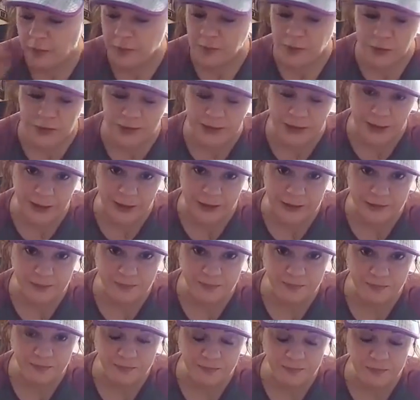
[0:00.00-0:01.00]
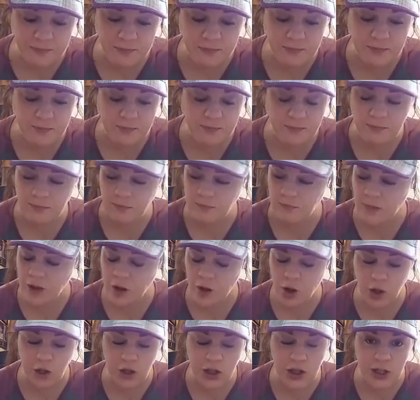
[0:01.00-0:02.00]
doTERRA
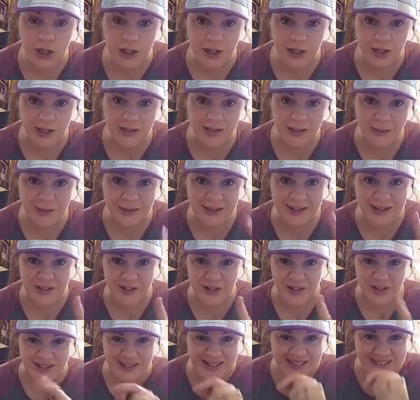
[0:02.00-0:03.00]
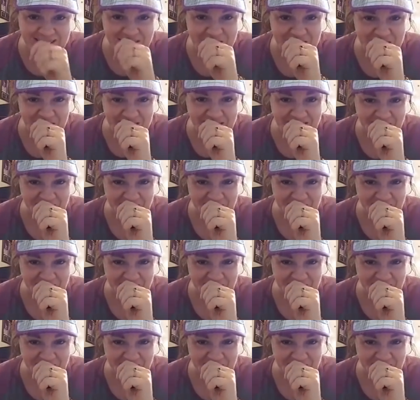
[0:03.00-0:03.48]
called Cheer. Let me get a drink of